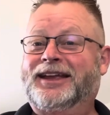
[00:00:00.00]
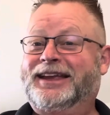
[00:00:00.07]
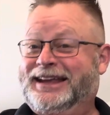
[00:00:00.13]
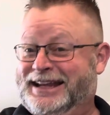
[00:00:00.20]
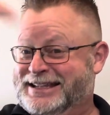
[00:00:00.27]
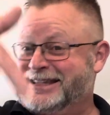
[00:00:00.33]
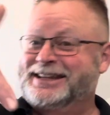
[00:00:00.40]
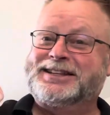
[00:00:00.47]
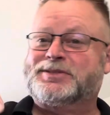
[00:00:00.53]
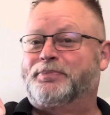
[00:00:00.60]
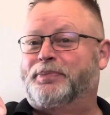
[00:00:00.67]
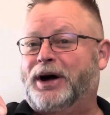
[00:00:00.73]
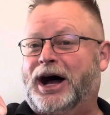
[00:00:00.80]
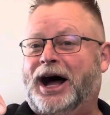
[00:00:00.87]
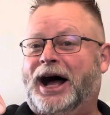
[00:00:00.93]
It's in his
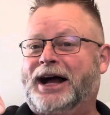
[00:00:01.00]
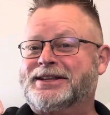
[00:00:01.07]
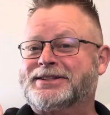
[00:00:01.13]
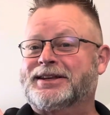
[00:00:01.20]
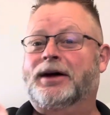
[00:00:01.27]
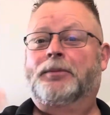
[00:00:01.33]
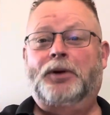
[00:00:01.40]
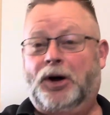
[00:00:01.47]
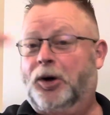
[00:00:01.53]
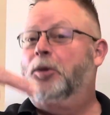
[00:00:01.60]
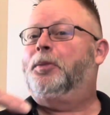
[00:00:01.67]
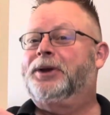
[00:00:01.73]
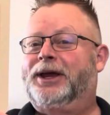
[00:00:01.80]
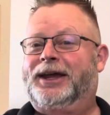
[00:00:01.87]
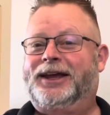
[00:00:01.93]
box. I'm going to
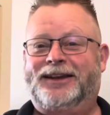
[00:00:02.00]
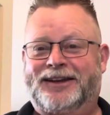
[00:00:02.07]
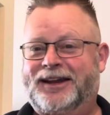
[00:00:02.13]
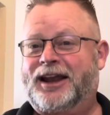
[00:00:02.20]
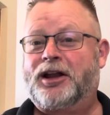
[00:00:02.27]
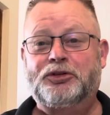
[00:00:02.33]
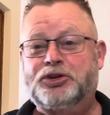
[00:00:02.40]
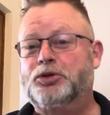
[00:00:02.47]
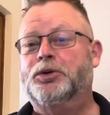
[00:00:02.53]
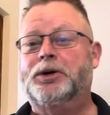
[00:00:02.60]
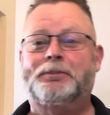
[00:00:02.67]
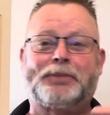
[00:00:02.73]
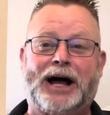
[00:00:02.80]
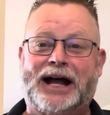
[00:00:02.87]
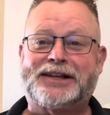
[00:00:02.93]
open it. And I don't do
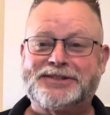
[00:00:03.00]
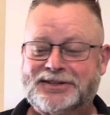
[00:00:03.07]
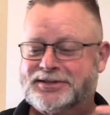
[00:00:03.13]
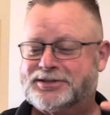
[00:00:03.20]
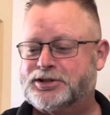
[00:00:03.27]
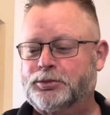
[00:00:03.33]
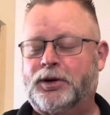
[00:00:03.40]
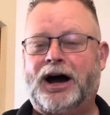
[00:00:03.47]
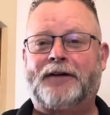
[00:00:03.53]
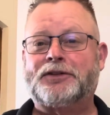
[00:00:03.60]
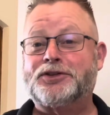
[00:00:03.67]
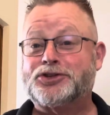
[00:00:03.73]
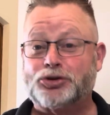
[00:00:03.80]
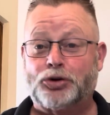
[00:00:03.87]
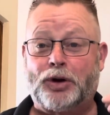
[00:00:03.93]
unboxings too
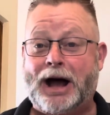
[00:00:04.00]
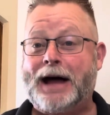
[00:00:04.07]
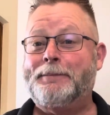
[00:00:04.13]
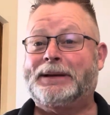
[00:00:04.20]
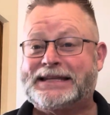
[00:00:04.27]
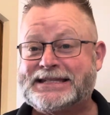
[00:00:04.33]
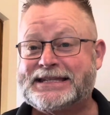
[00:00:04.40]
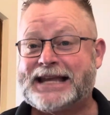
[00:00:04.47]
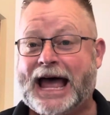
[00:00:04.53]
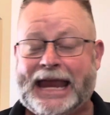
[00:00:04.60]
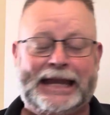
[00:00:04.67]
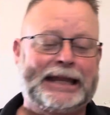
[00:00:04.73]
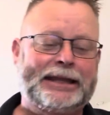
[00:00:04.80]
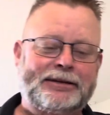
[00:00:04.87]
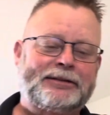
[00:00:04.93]
often, so I'm
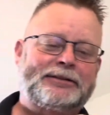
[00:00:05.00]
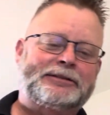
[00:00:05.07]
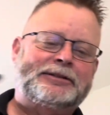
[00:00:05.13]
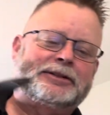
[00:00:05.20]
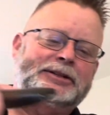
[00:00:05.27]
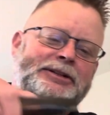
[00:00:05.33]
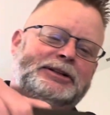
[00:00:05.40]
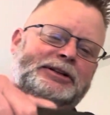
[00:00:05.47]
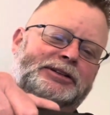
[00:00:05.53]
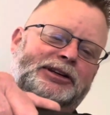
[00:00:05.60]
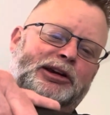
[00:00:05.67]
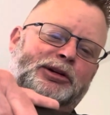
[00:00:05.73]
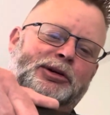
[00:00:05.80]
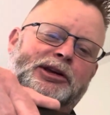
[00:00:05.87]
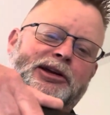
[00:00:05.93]
excited.
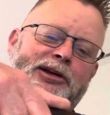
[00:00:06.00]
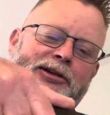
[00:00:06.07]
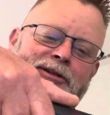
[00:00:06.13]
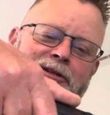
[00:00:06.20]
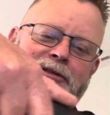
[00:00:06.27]
Here we go.